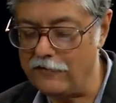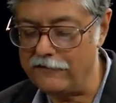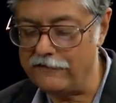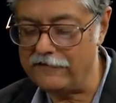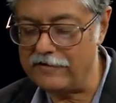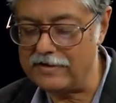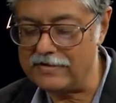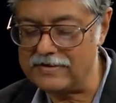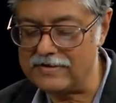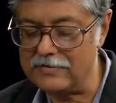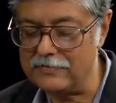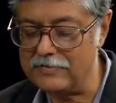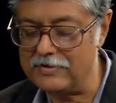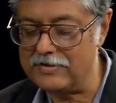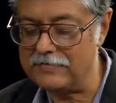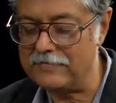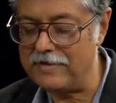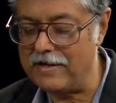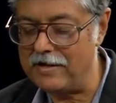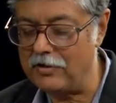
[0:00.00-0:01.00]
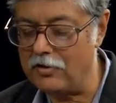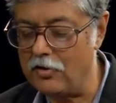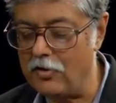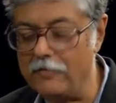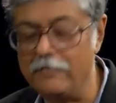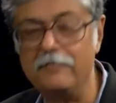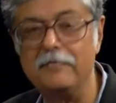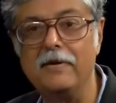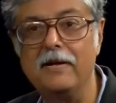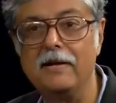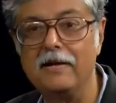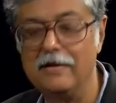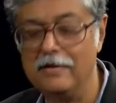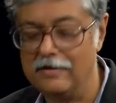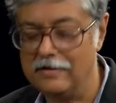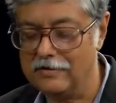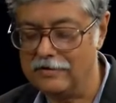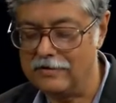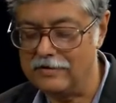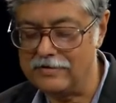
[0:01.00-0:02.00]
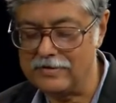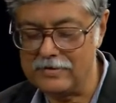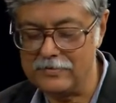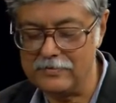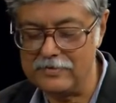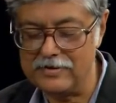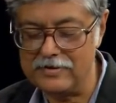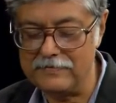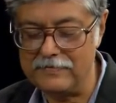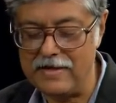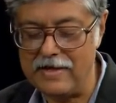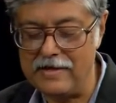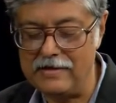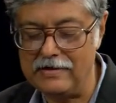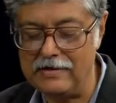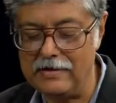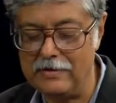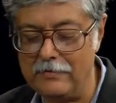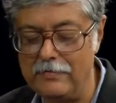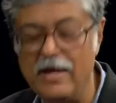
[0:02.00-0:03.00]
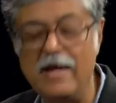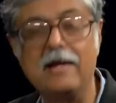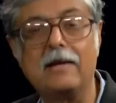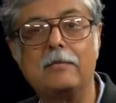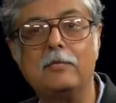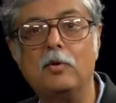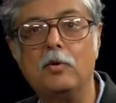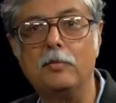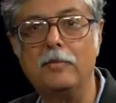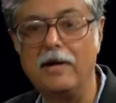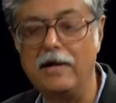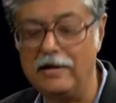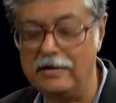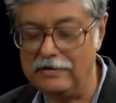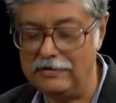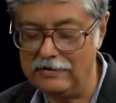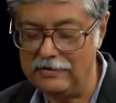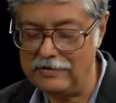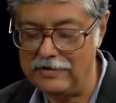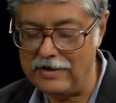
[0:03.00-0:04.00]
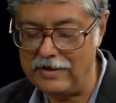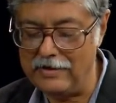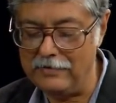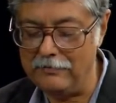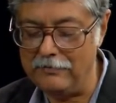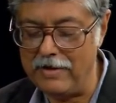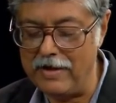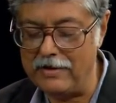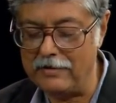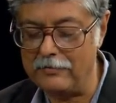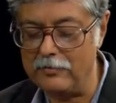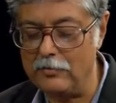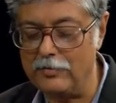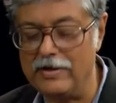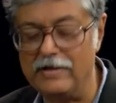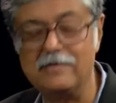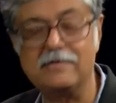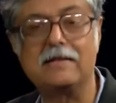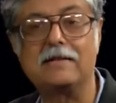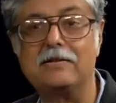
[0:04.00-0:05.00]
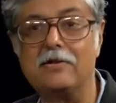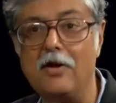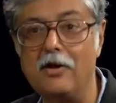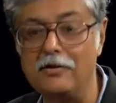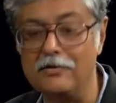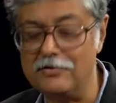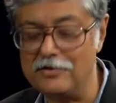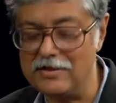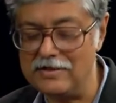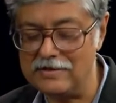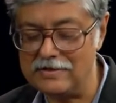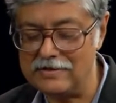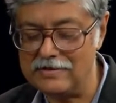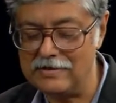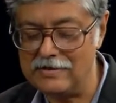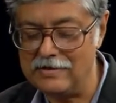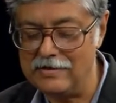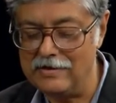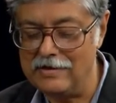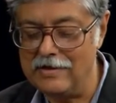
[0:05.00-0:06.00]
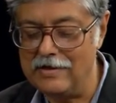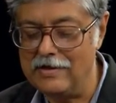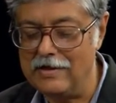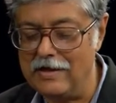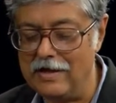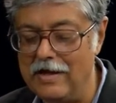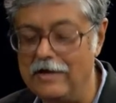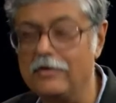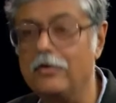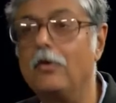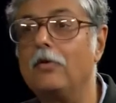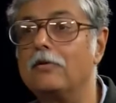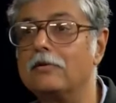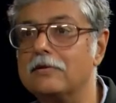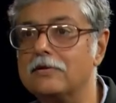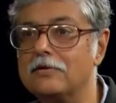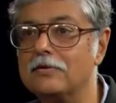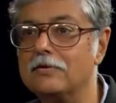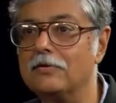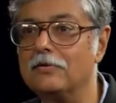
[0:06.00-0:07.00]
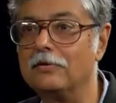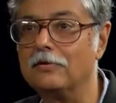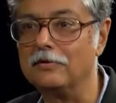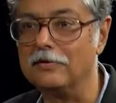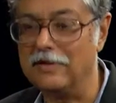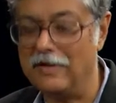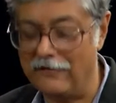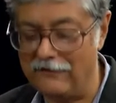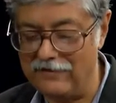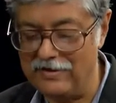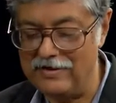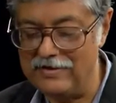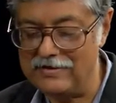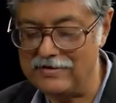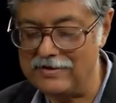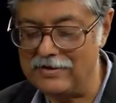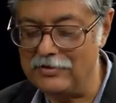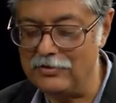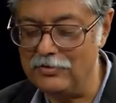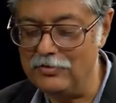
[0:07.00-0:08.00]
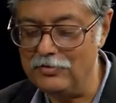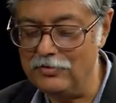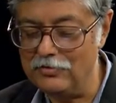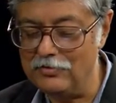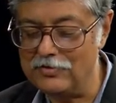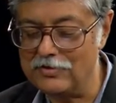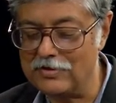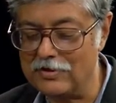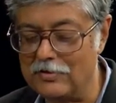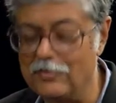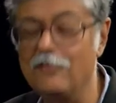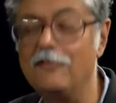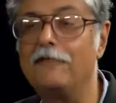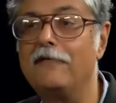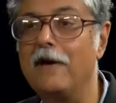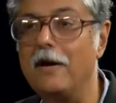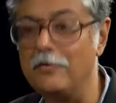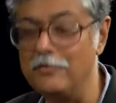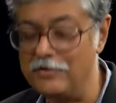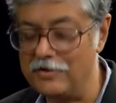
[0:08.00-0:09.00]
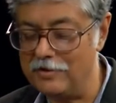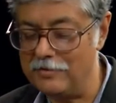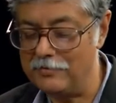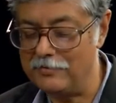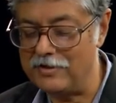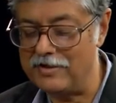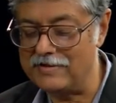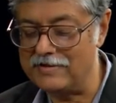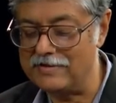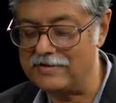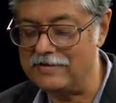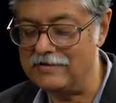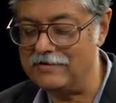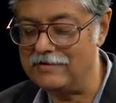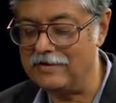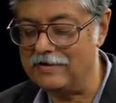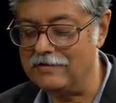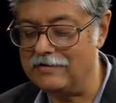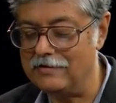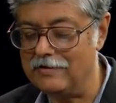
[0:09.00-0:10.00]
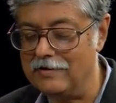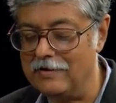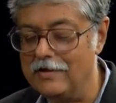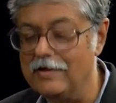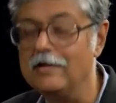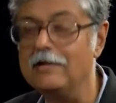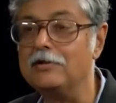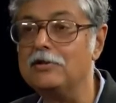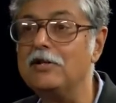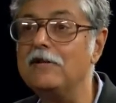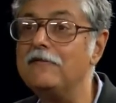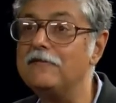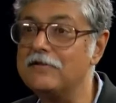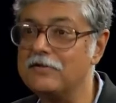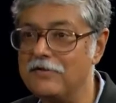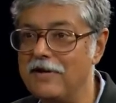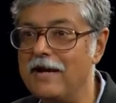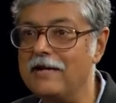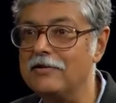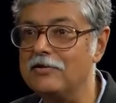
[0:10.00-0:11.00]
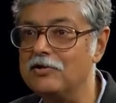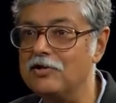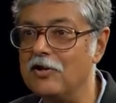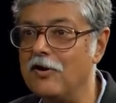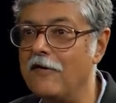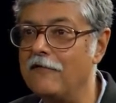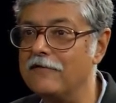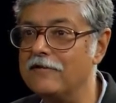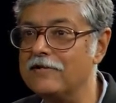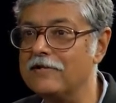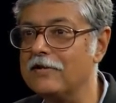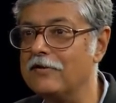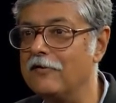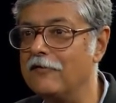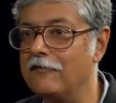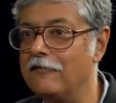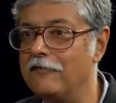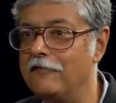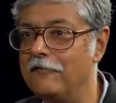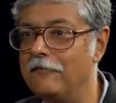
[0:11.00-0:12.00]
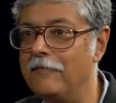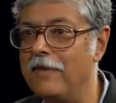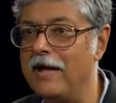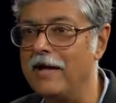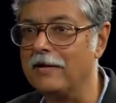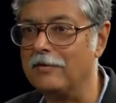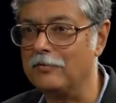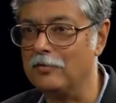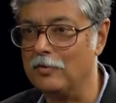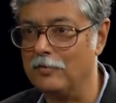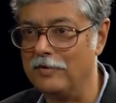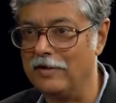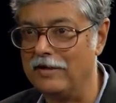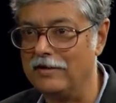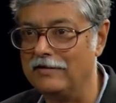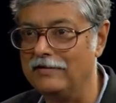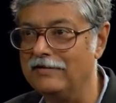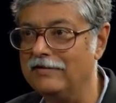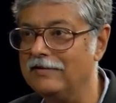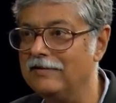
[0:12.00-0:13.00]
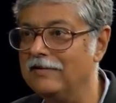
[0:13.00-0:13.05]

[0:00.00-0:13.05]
of Customers Bank Corp, Customers Bank, BankMobile, and BankMobile Technologies, and also Loveleen Sidhu, who is the co-founder, president, and chief strategy officer of BankMobile.